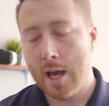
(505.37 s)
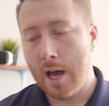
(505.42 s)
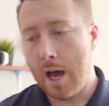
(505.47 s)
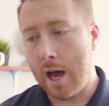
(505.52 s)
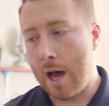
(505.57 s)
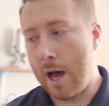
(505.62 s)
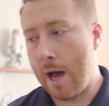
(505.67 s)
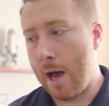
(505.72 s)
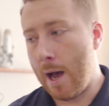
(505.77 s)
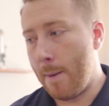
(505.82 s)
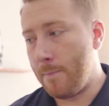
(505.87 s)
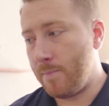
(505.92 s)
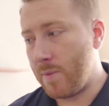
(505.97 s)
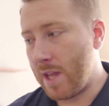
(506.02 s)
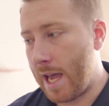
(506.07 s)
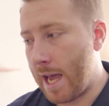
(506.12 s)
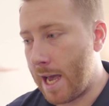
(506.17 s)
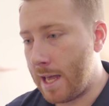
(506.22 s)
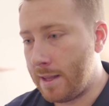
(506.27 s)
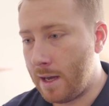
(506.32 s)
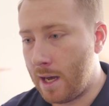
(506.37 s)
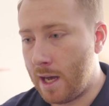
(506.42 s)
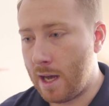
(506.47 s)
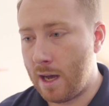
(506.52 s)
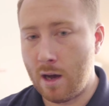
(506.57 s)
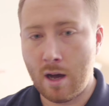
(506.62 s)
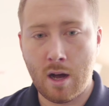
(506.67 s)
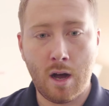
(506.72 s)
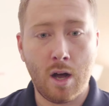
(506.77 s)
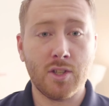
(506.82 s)

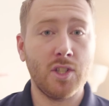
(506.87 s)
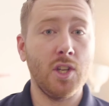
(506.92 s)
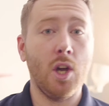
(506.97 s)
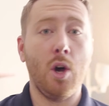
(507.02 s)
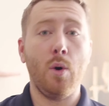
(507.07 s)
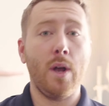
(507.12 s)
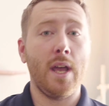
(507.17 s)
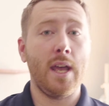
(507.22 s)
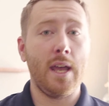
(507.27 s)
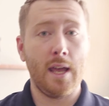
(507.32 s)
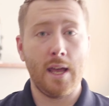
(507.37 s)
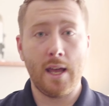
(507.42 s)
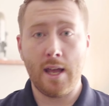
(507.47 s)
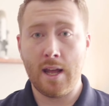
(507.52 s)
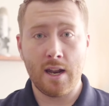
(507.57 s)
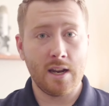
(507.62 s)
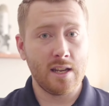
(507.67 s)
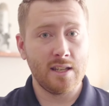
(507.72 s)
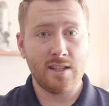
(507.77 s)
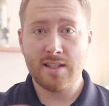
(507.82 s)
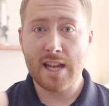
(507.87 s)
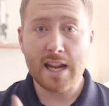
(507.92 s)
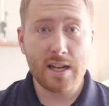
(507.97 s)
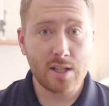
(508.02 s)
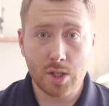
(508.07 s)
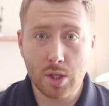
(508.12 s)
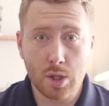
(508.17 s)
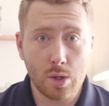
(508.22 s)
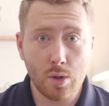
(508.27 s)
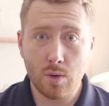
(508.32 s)
Also, stay
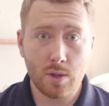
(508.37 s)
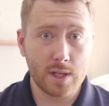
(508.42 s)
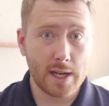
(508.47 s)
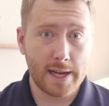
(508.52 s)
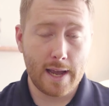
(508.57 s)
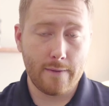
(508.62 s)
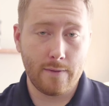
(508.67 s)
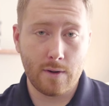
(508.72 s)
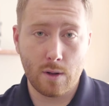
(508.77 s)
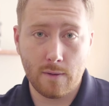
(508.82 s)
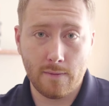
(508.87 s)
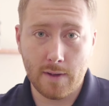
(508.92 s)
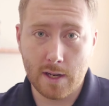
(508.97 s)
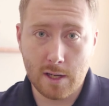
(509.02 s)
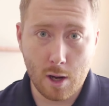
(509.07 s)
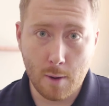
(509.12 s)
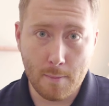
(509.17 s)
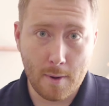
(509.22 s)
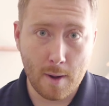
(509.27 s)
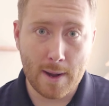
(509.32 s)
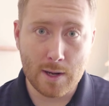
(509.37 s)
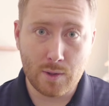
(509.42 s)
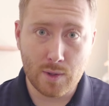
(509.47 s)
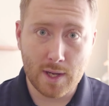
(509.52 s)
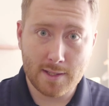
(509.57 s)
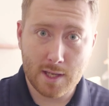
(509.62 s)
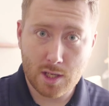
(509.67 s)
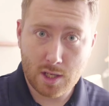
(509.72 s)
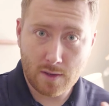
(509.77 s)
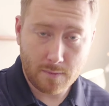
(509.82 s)
tuned. I have another video about my
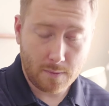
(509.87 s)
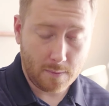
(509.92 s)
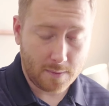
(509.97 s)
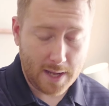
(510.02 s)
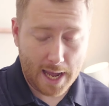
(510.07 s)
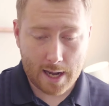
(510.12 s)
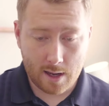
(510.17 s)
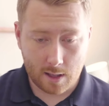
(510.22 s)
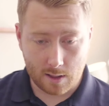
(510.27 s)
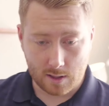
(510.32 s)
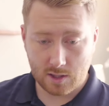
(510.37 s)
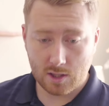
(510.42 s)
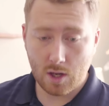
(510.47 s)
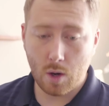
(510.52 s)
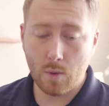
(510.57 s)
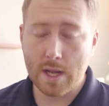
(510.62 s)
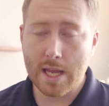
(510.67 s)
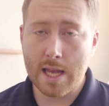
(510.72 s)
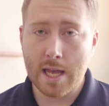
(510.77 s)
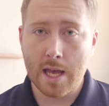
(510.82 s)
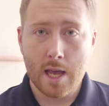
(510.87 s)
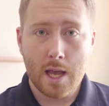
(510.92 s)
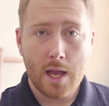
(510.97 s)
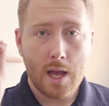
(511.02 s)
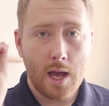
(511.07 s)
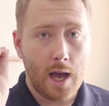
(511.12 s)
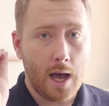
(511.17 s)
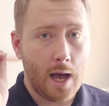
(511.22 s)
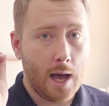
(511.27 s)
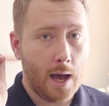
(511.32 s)
transition from Canon to Sony
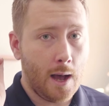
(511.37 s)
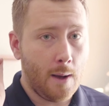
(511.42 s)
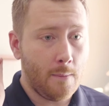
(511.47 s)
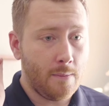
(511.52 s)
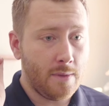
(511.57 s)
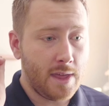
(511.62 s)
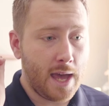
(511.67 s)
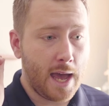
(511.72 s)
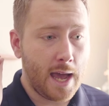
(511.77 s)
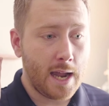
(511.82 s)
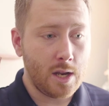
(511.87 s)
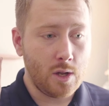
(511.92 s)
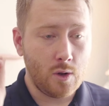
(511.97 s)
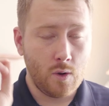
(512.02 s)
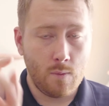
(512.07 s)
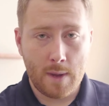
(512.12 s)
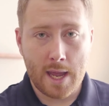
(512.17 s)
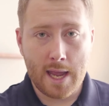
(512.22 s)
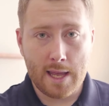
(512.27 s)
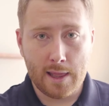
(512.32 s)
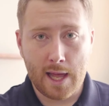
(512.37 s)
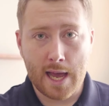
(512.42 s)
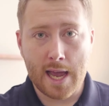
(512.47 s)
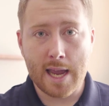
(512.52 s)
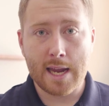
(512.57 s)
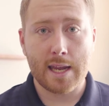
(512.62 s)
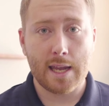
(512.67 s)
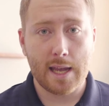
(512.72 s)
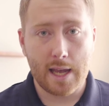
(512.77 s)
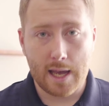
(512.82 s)
that you may
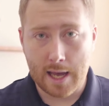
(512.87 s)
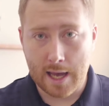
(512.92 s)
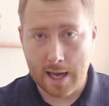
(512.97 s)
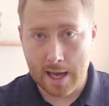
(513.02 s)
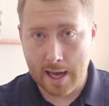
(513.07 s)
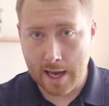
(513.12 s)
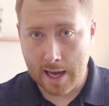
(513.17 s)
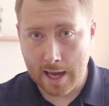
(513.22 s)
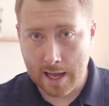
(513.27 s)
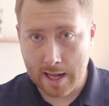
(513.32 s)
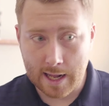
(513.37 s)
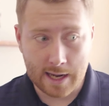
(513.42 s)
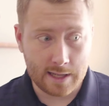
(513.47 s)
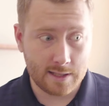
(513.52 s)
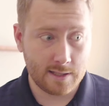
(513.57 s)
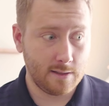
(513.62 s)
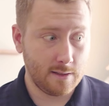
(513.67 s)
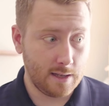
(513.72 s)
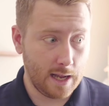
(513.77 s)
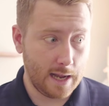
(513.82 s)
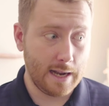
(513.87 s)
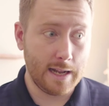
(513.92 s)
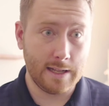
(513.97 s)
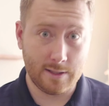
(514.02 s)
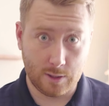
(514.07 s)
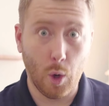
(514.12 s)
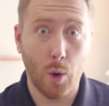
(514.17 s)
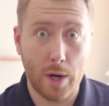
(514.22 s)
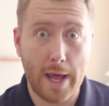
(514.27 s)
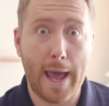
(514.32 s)
like. It's
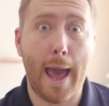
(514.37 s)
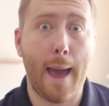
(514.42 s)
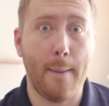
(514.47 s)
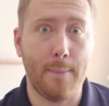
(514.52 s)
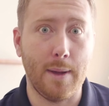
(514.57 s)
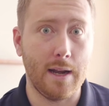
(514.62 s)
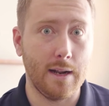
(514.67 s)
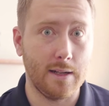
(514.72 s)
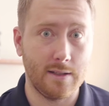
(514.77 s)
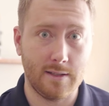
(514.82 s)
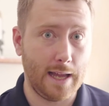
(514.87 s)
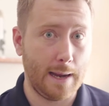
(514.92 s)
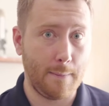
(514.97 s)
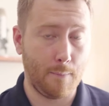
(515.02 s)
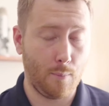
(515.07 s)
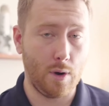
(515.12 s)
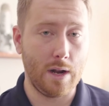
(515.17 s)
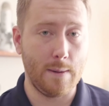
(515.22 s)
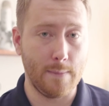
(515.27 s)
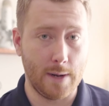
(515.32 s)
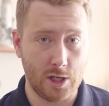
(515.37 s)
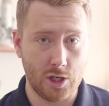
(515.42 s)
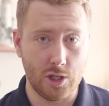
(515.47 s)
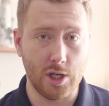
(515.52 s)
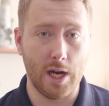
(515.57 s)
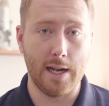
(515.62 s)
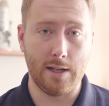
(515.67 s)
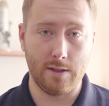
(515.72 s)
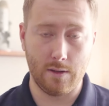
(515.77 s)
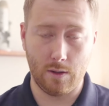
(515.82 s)
going to happen. It's like pretty much
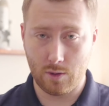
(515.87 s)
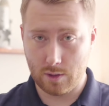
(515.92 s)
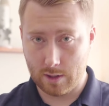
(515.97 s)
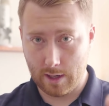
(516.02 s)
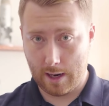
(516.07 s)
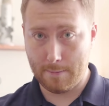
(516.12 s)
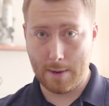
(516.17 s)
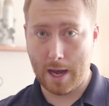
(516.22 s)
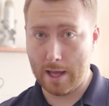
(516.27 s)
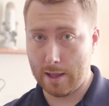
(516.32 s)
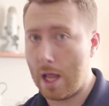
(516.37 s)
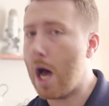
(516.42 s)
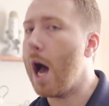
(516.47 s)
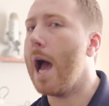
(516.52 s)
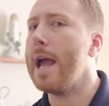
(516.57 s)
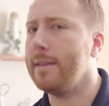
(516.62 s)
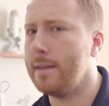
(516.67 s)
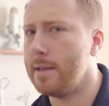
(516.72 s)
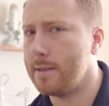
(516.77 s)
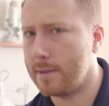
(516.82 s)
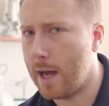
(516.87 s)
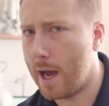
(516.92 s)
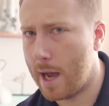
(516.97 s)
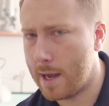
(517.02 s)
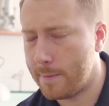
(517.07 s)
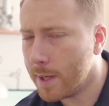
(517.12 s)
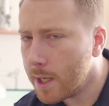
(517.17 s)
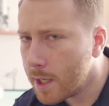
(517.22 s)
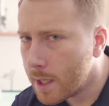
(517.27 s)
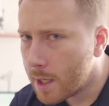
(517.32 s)
done, so I'm not lying this
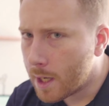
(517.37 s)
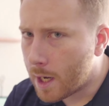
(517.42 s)
time.